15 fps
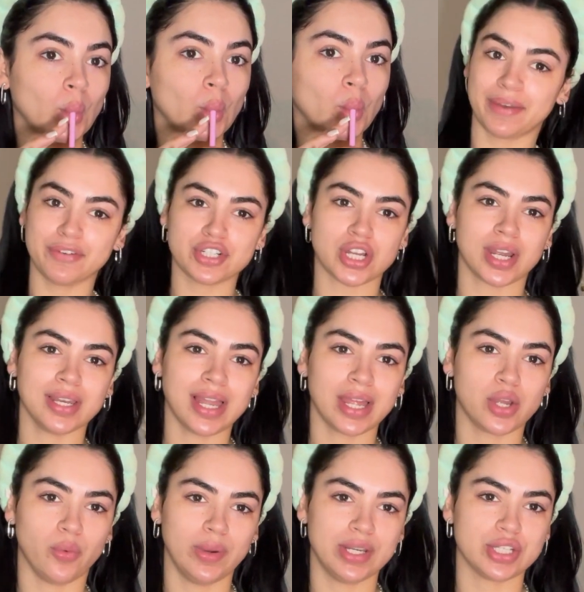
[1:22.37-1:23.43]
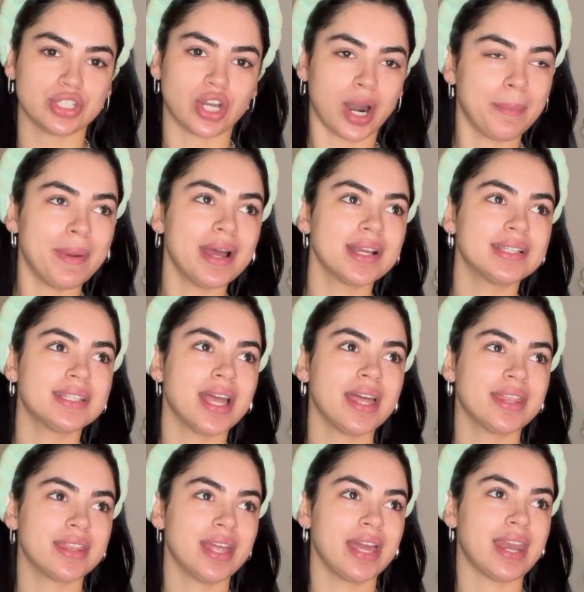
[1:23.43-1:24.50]
If you're talking like going to Starbucks,
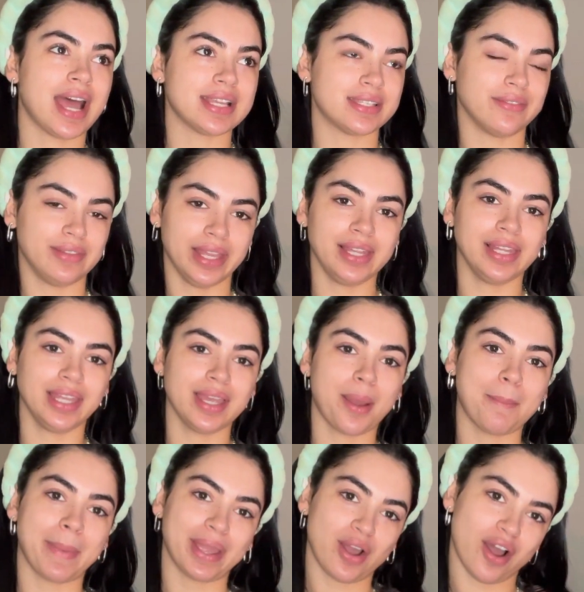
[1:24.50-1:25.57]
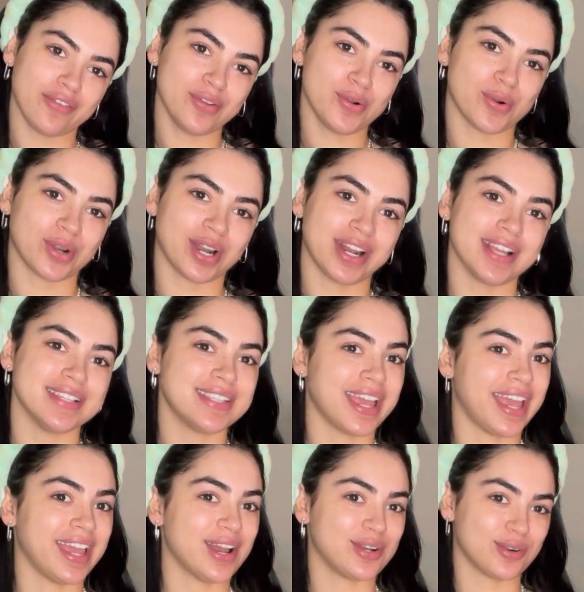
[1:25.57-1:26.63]
then as of lately, my coffee order is
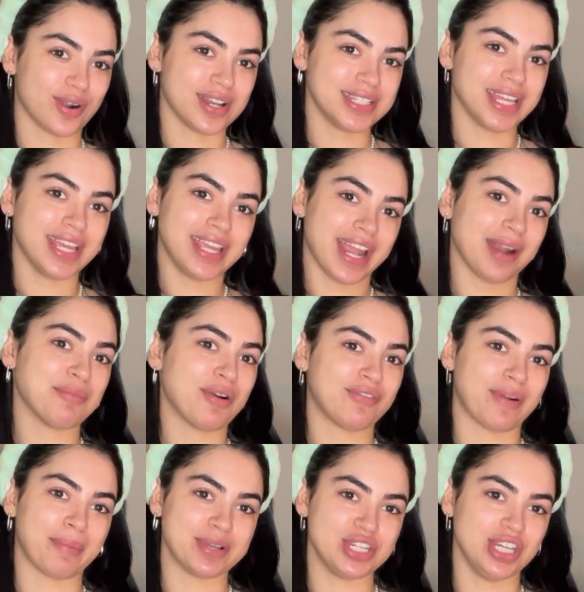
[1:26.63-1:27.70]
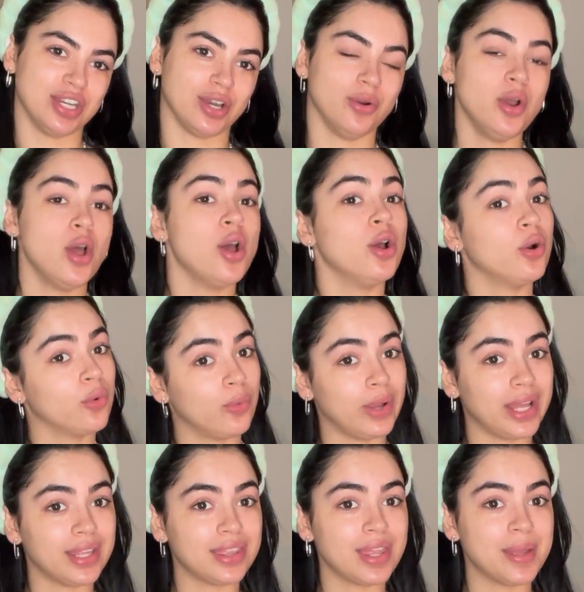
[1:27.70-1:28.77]
a grande caramel frappuccino
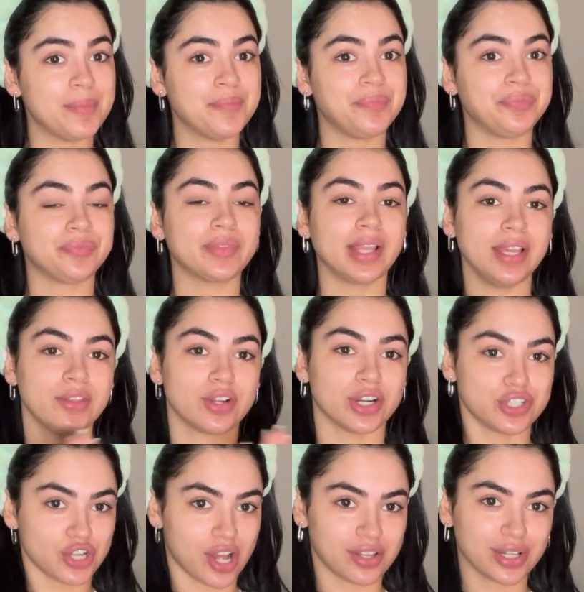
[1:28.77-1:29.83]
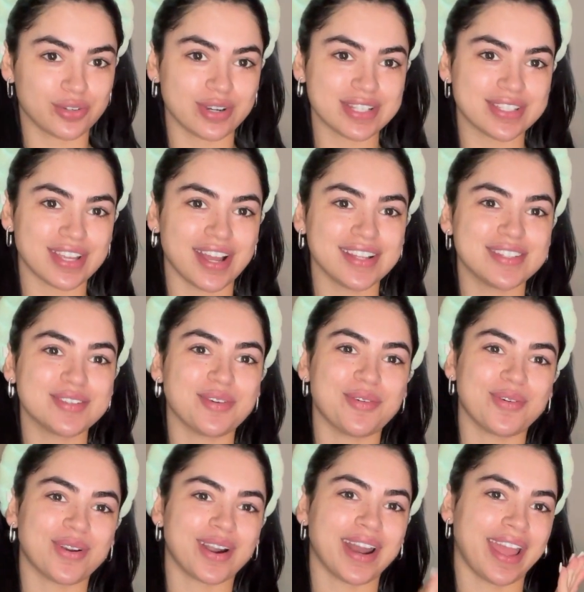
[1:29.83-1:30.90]
with either a chocolate croissant
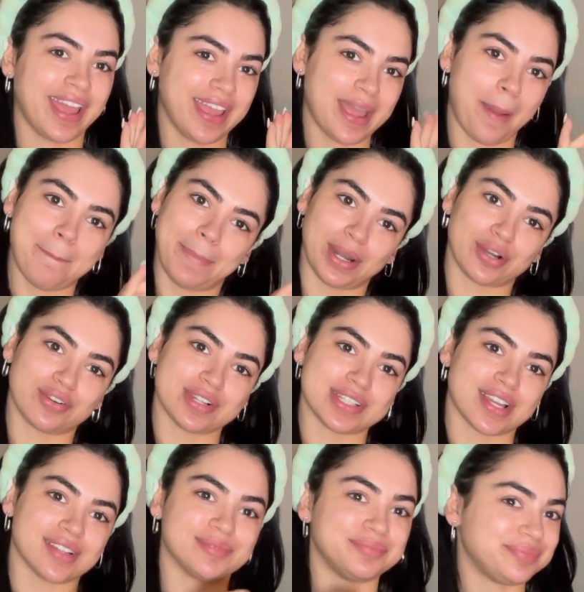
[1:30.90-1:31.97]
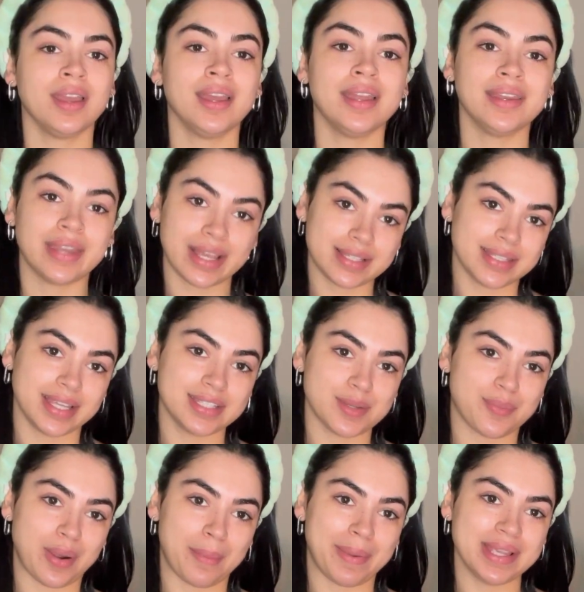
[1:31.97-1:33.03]
or a butter croissant. Next thing, to
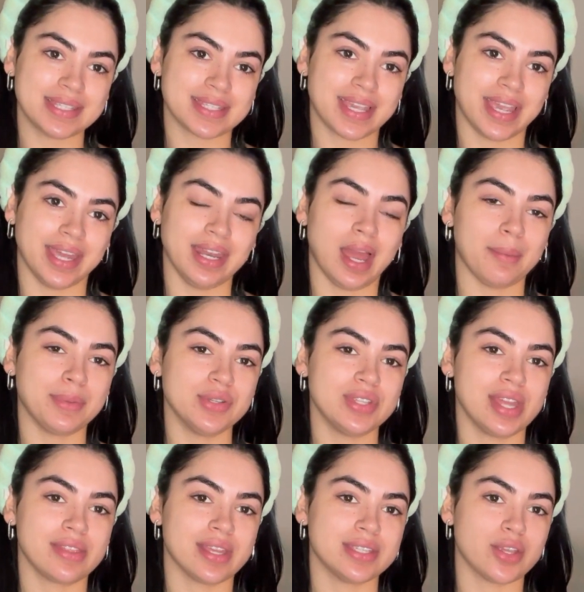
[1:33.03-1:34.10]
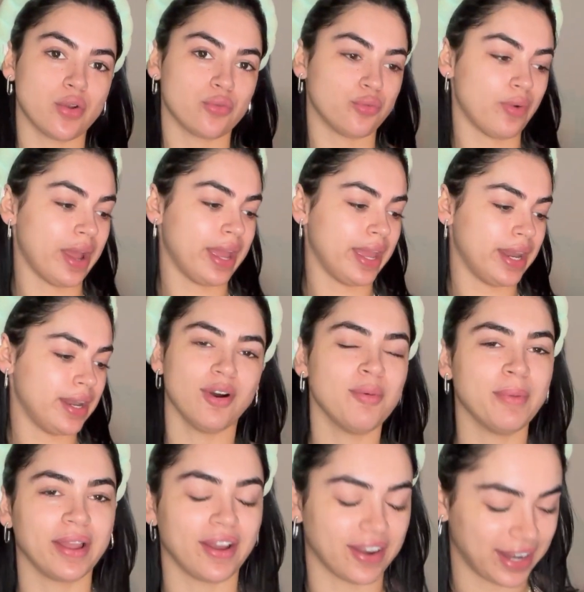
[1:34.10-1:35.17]
prep my skin, I'm using this Ren, oh
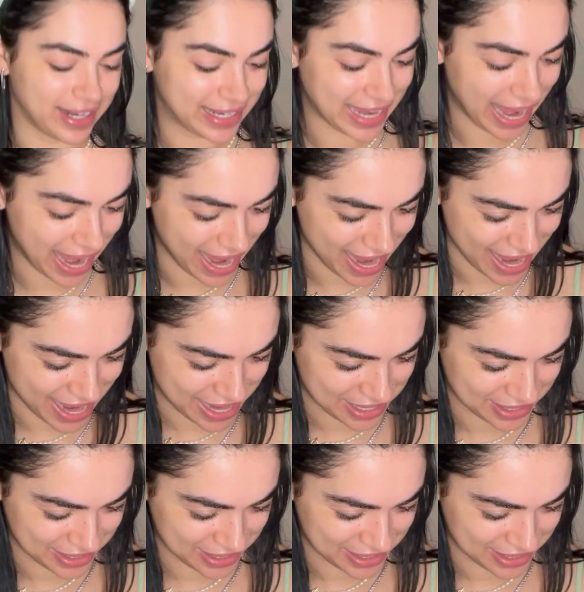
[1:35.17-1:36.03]
my god, I can't!